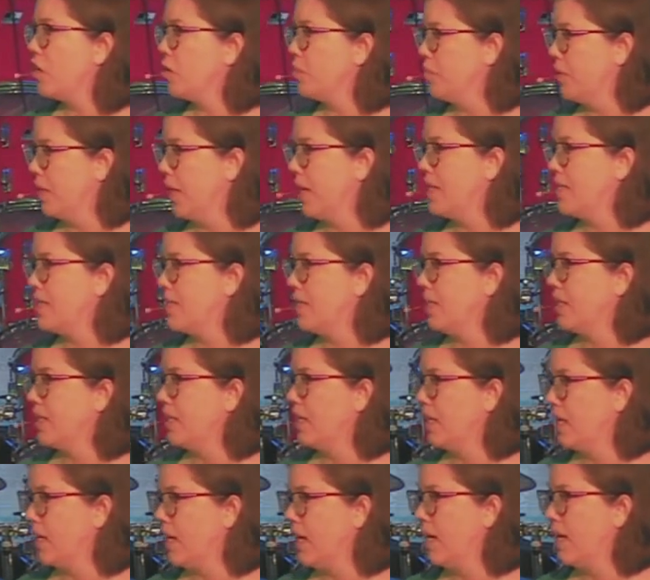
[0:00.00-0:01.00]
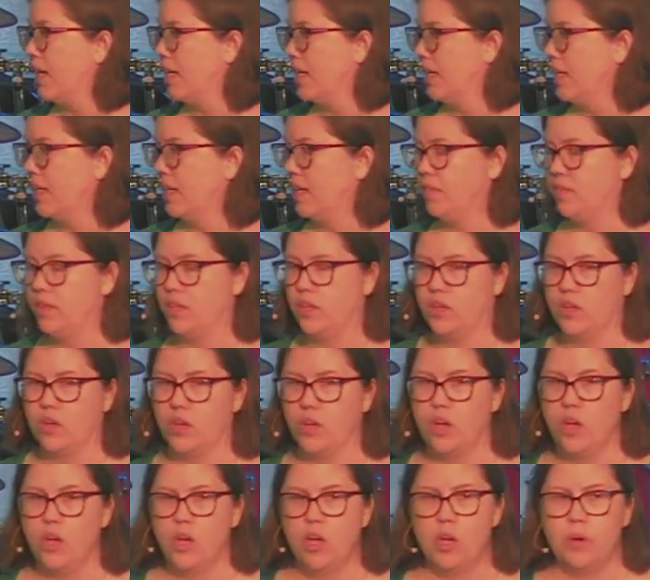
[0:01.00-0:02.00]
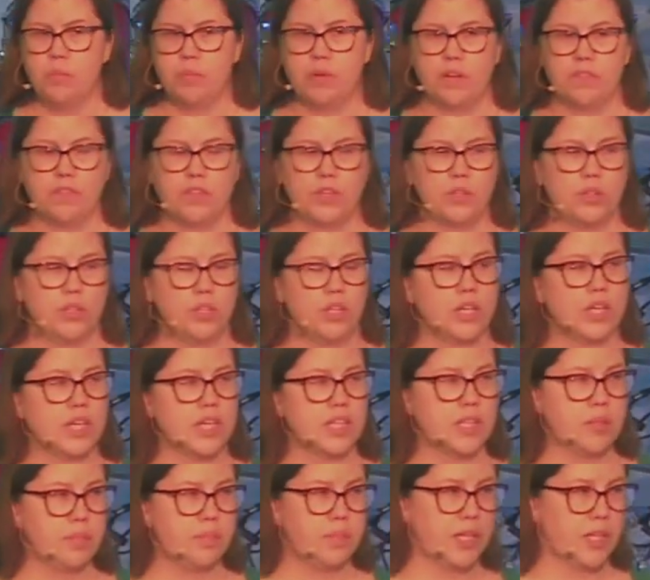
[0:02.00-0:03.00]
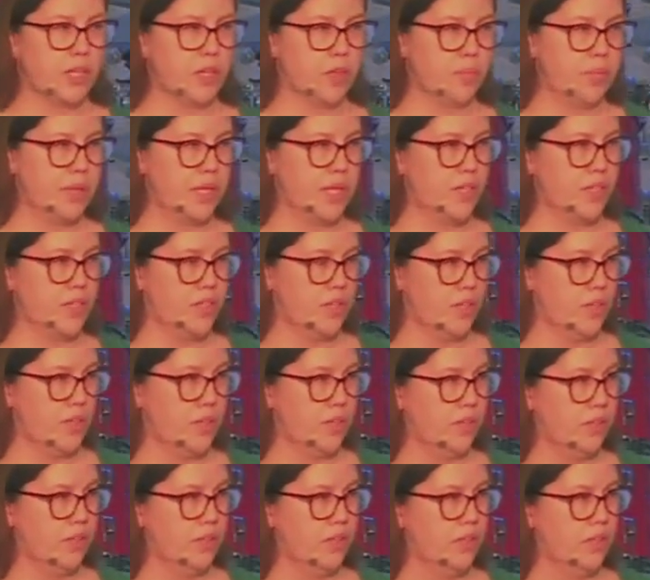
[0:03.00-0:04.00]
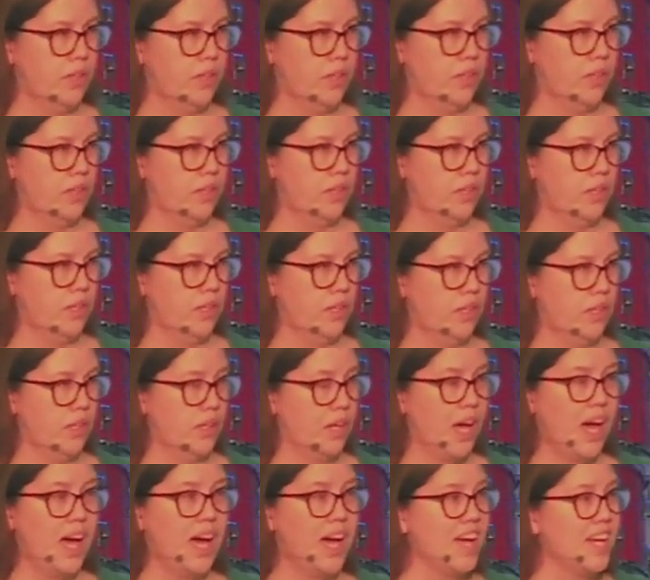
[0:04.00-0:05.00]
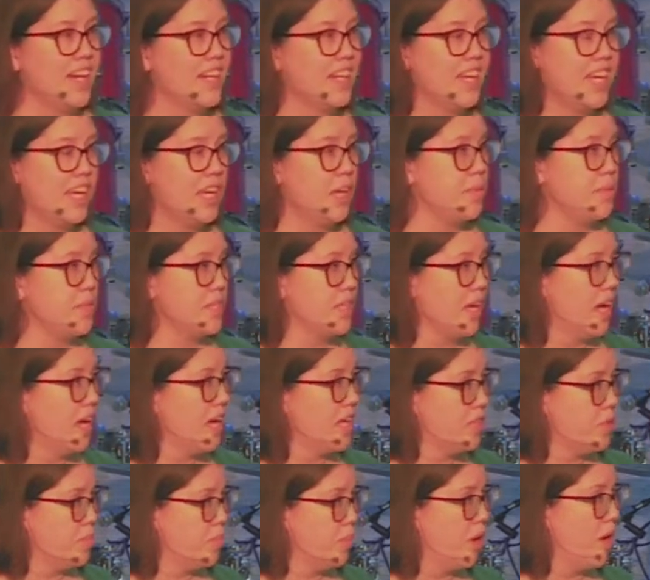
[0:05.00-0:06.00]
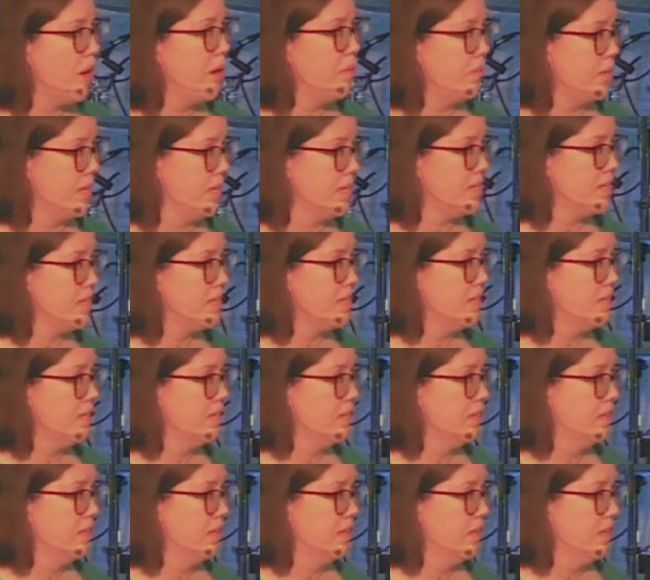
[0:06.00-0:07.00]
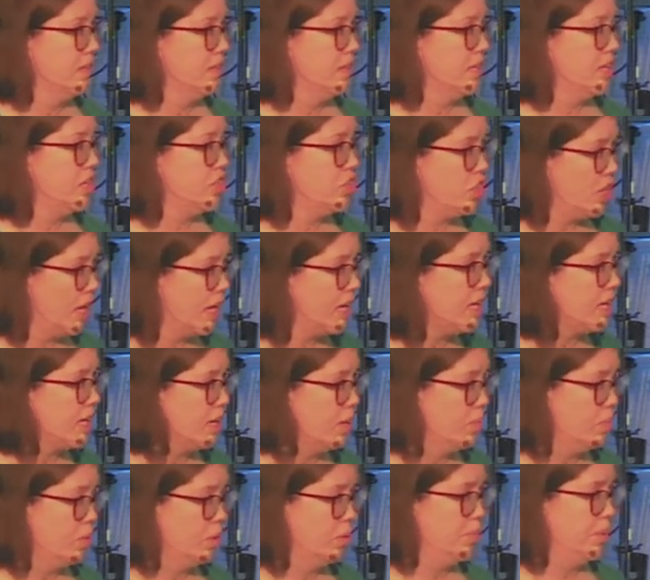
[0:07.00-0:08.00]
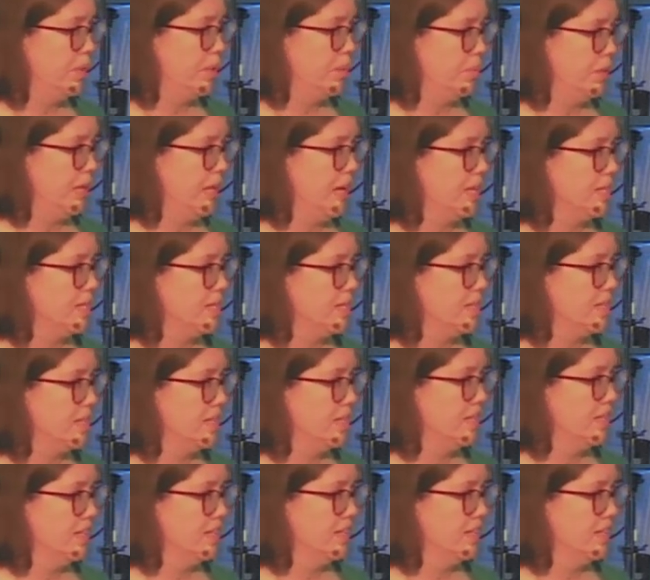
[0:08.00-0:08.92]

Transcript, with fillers: the blessing that God had given her. But if you look at the bigger picture, God keeps God's promise that Jacob will be blessed.